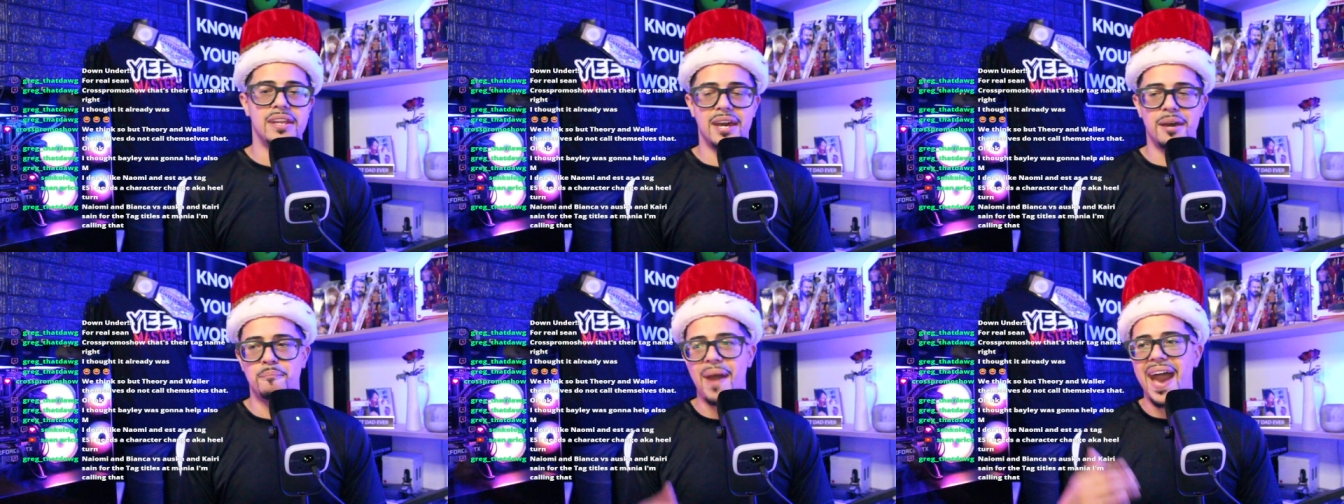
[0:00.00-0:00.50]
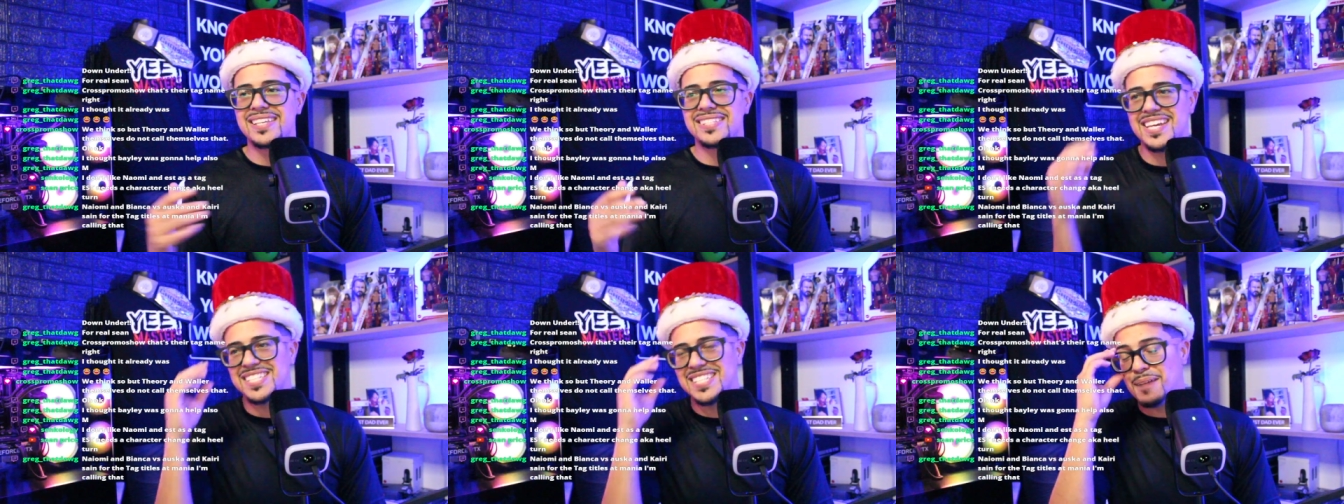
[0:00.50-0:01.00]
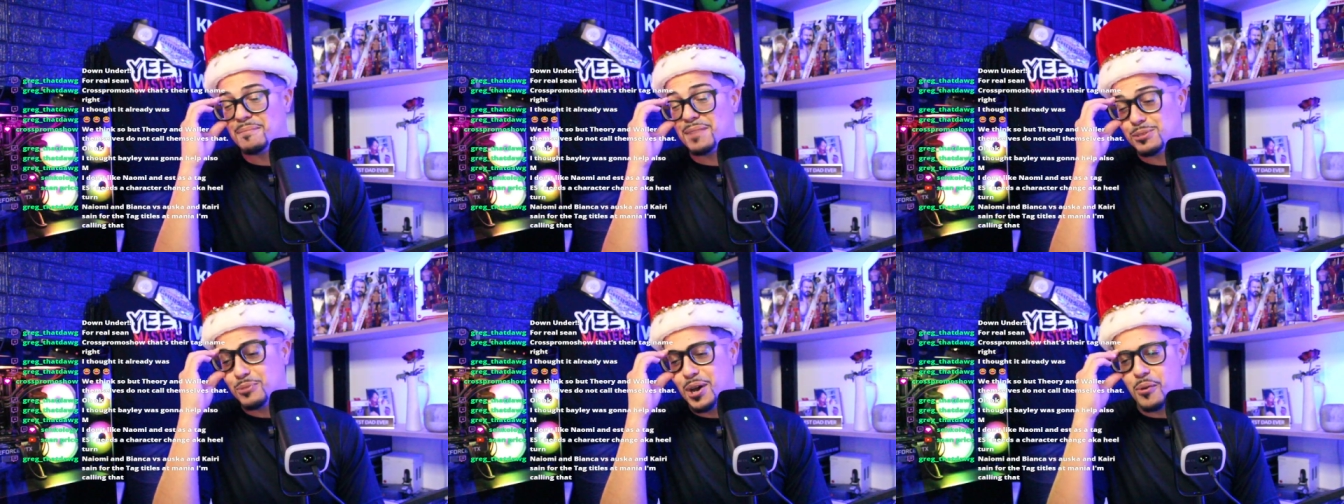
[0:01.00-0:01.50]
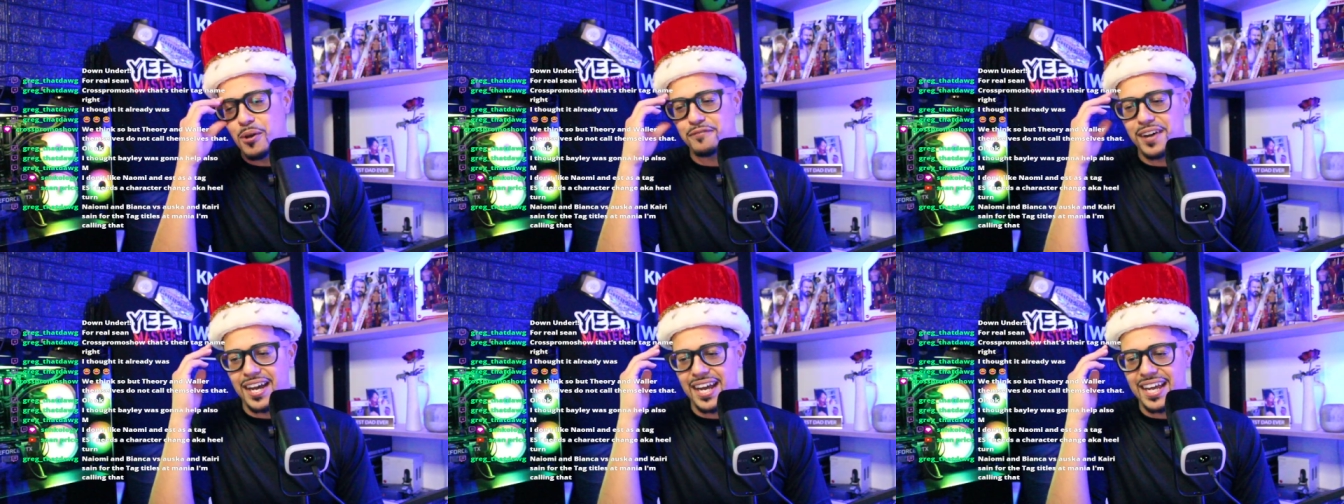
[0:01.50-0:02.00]
backstage segment as well with
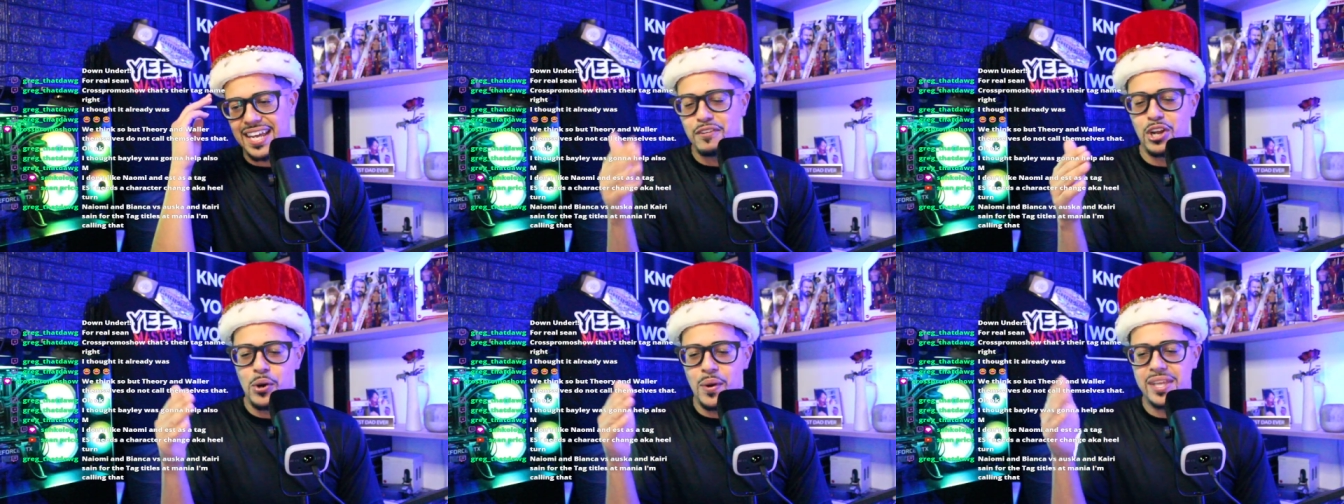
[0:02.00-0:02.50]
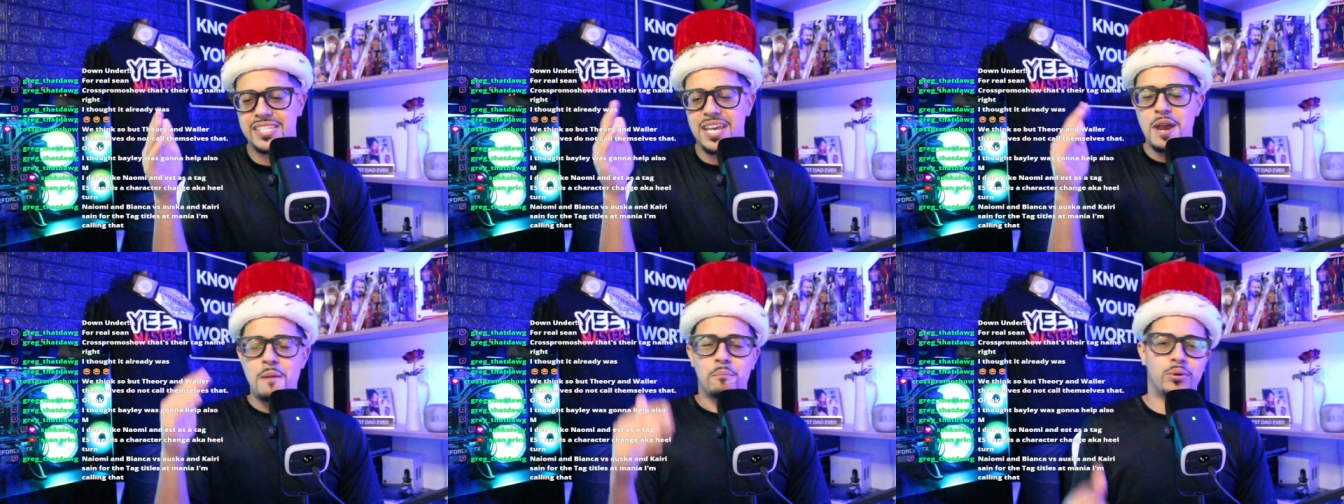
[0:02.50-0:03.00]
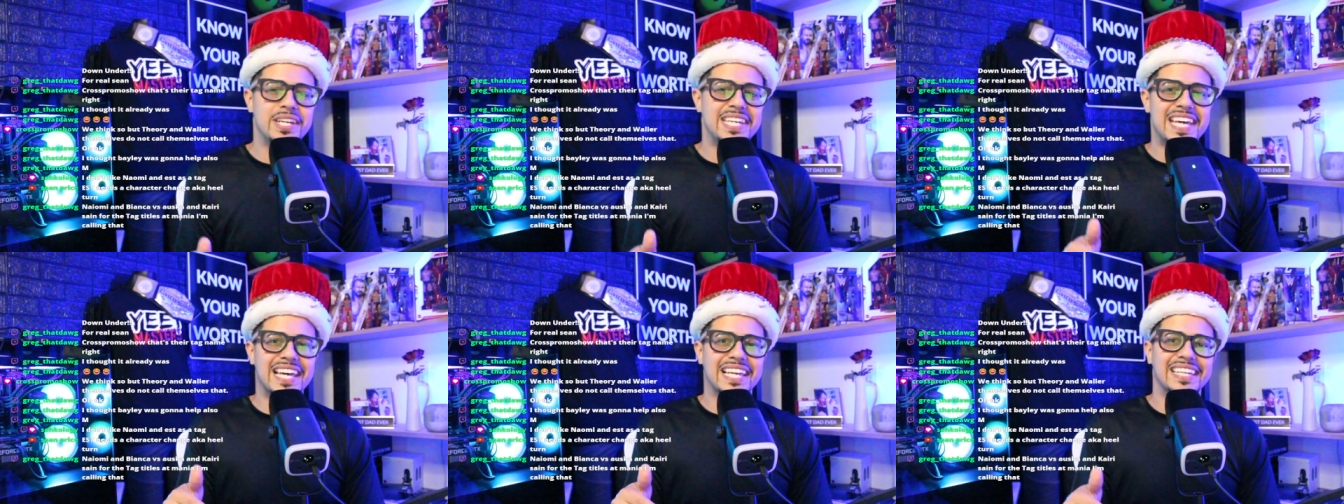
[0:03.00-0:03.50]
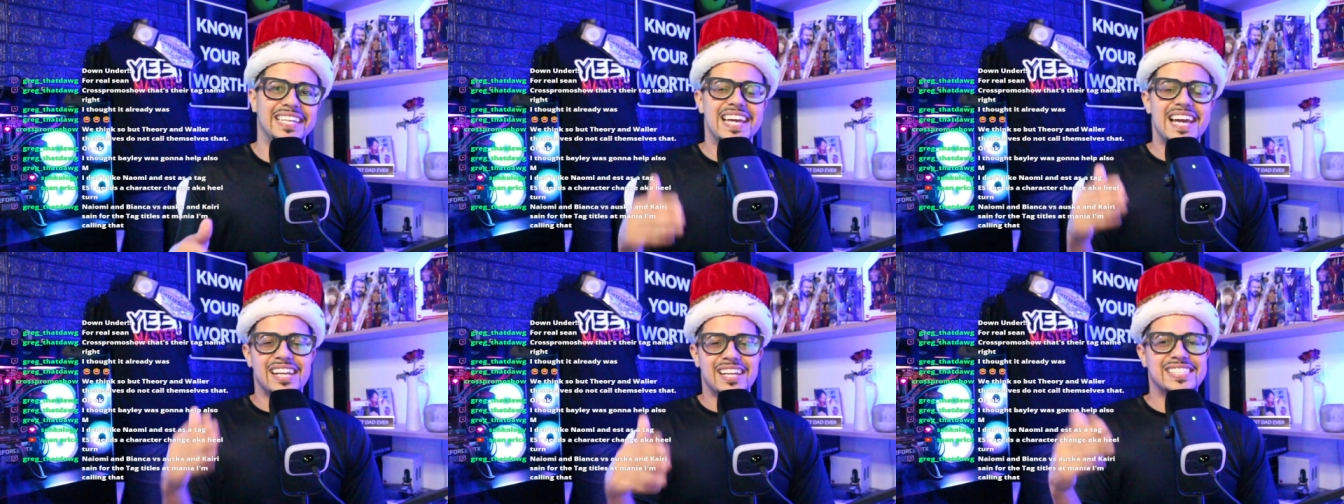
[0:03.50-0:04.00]
Kevin Owens, Pretty Deadly.
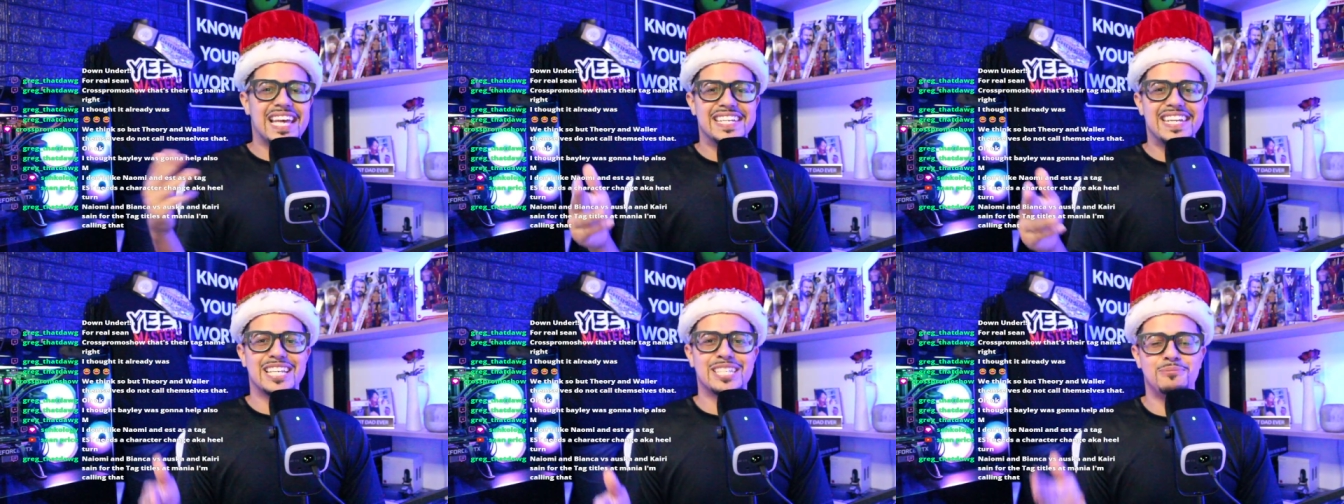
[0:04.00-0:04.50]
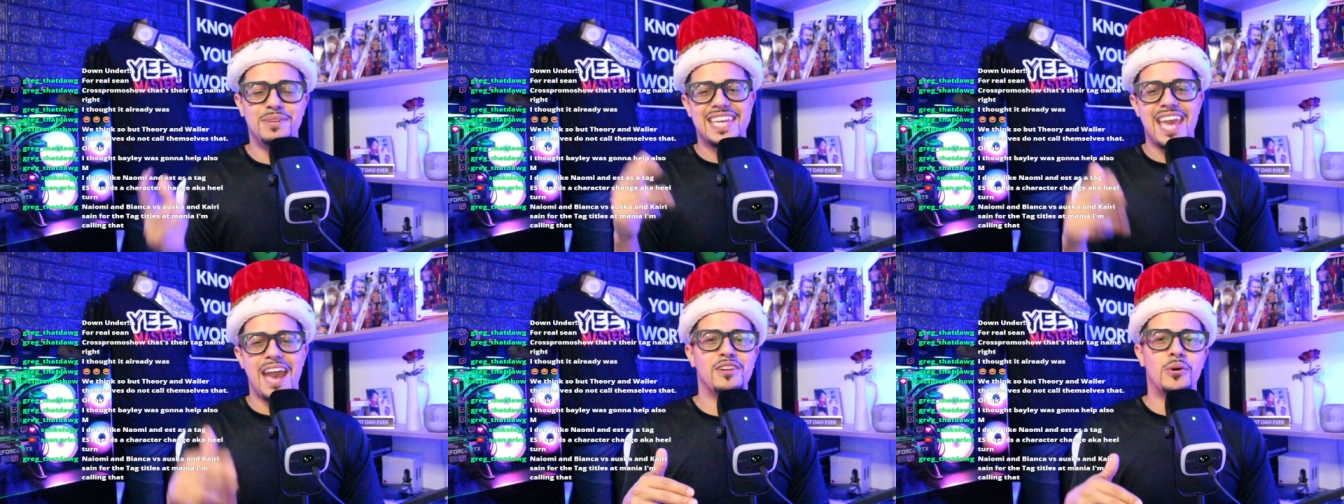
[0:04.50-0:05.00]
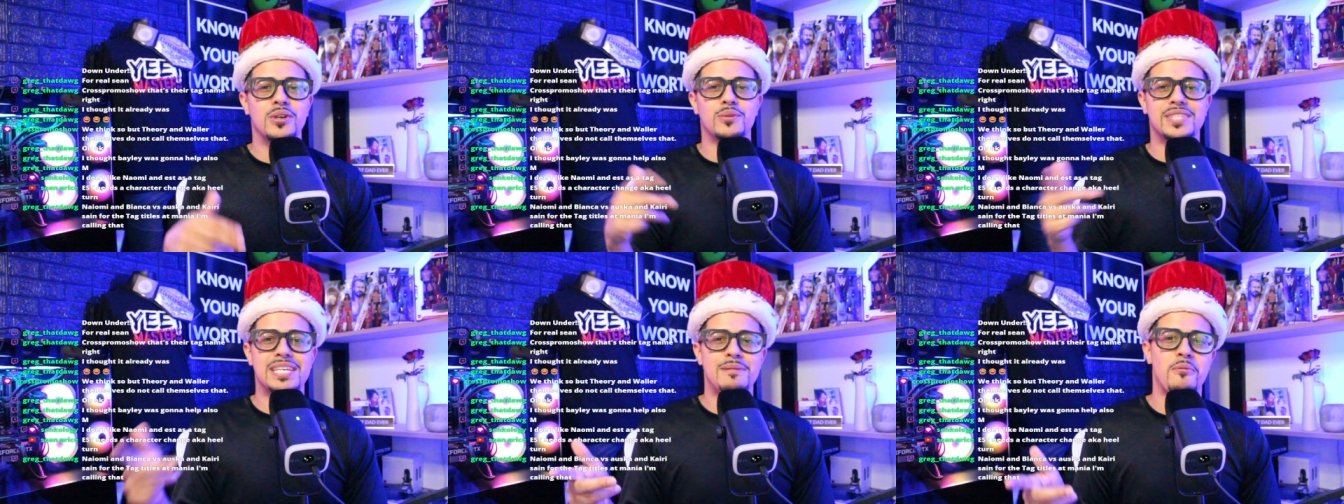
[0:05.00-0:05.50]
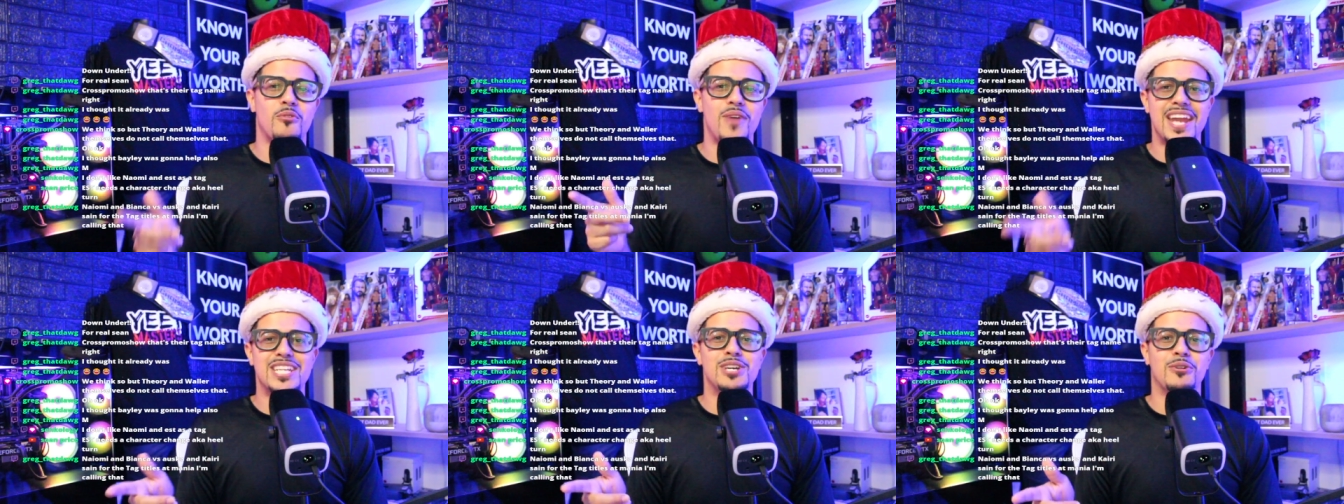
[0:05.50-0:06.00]
Looks like next week Kevin Owens would team up with
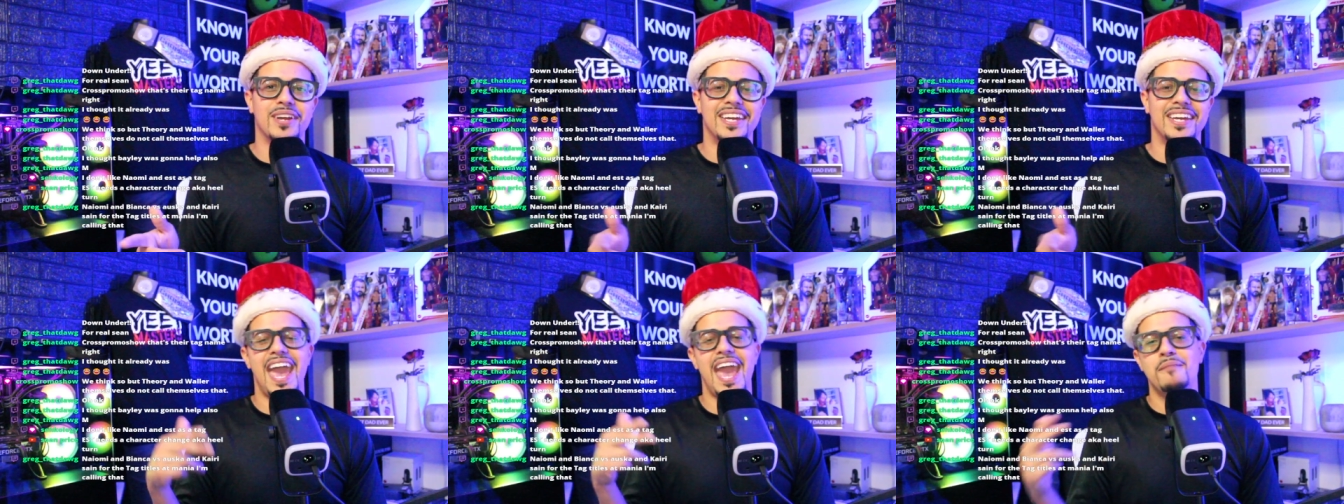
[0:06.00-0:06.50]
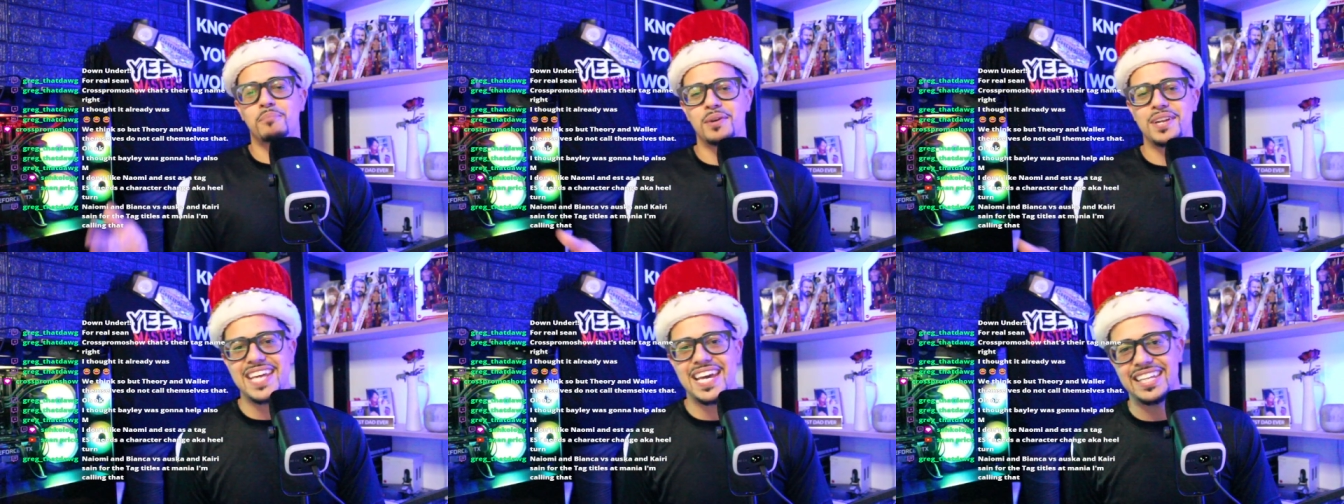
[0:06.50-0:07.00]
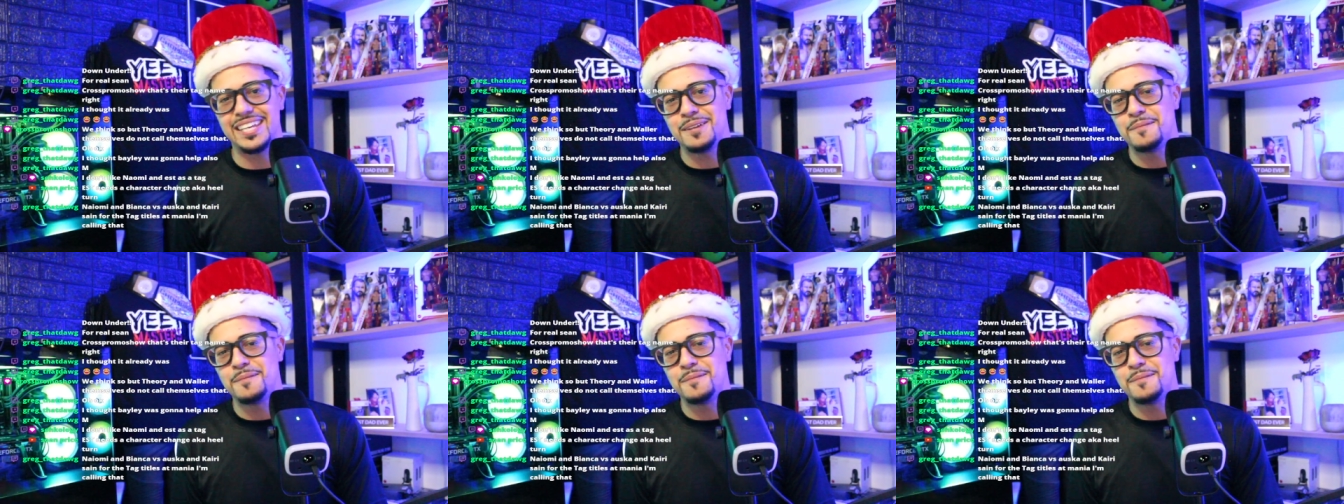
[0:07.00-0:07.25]
Randy Orton and Pretty Deadly.